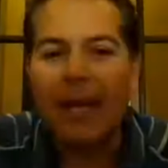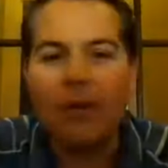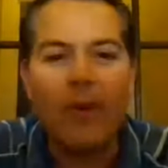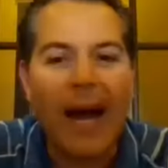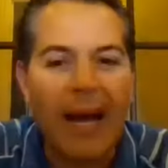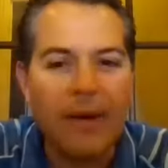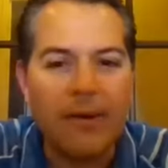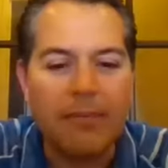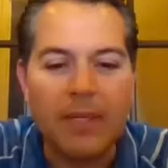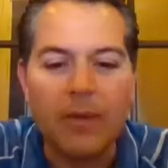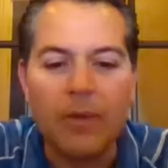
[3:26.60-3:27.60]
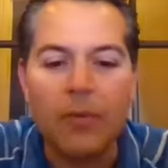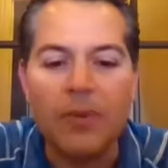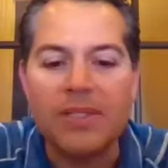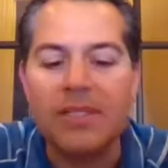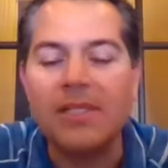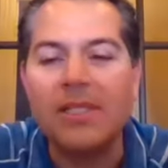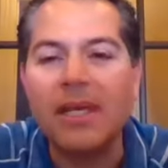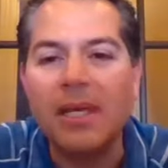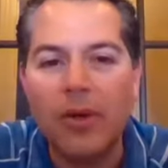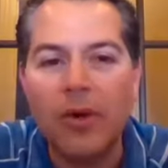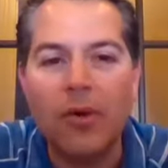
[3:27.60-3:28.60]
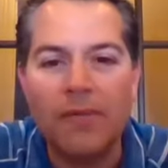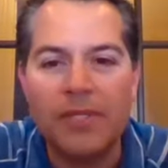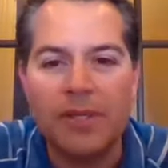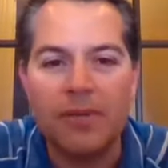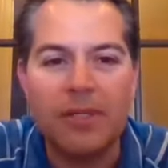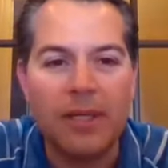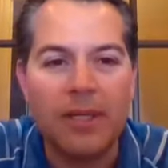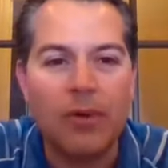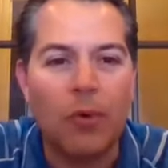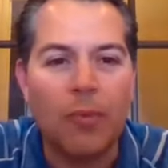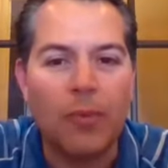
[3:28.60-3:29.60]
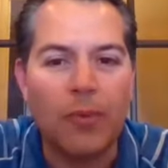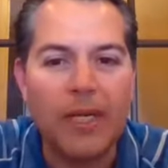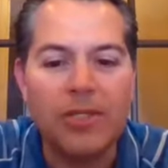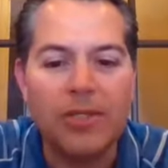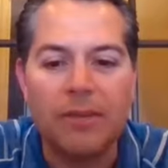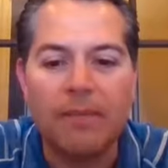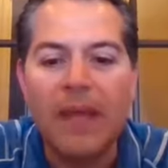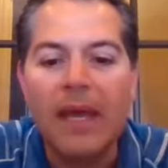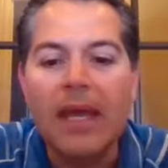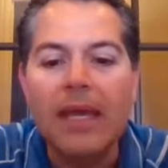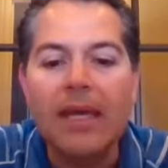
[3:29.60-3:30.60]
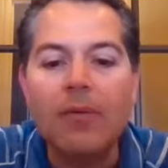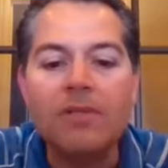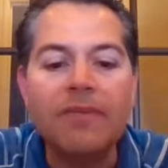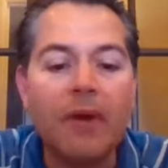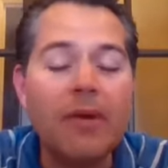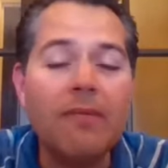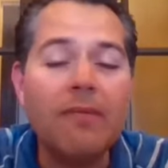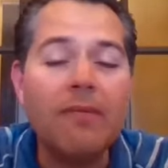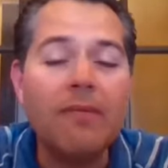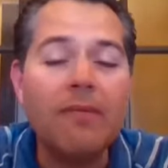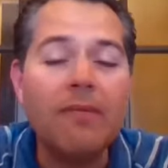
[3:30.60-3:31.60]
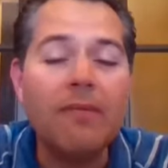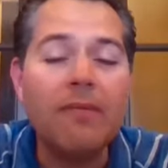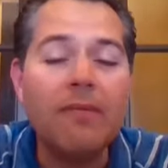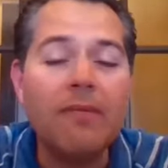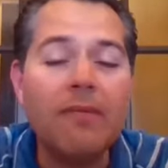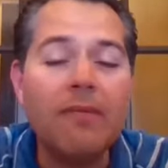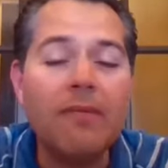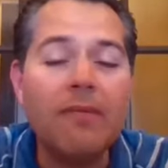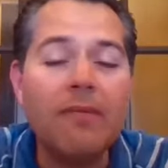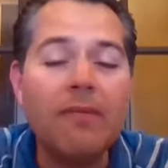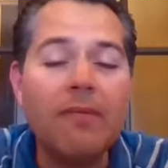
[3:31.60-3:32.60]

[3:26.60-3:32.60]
who hired me, who was the CEO of Siratech Corporation. He was very involved in the school. So